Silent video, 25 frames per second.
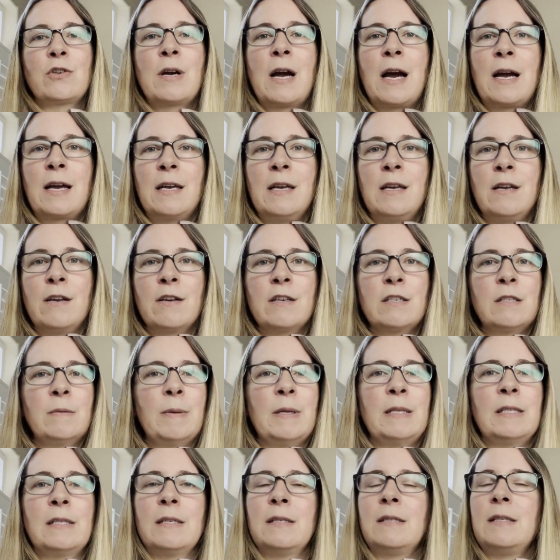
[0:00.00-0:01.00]
tracking your
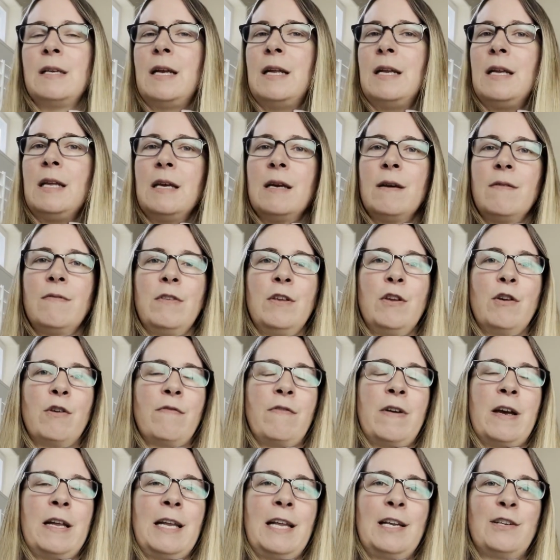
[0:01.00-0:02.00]
expenses, any of your
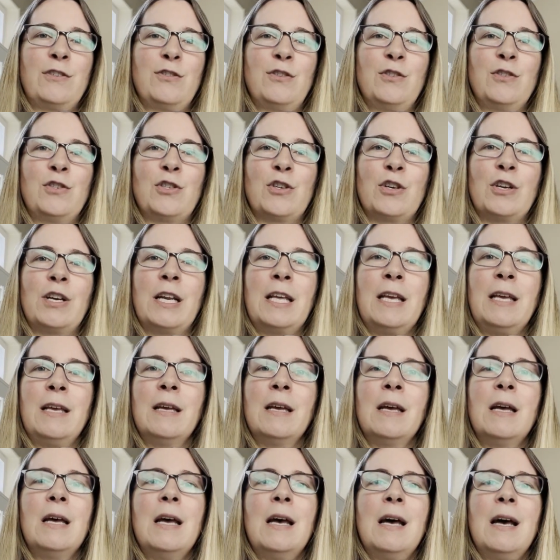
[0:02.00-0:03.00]
financial
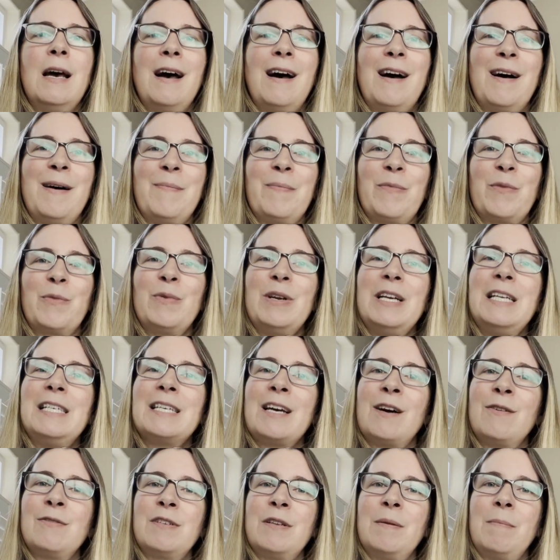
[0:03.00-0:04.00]
journey,
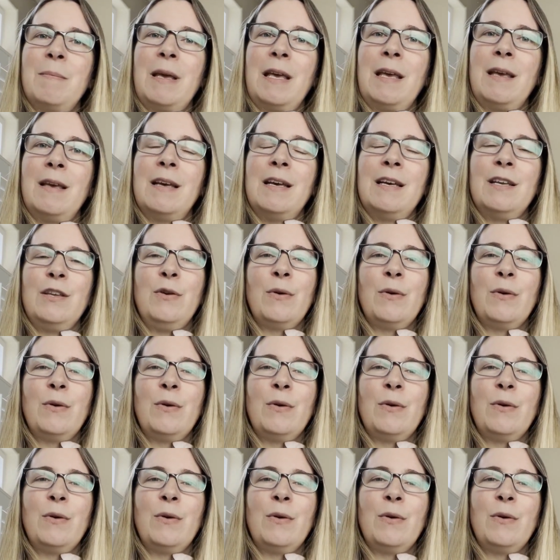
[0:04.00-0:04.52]
reach out to me.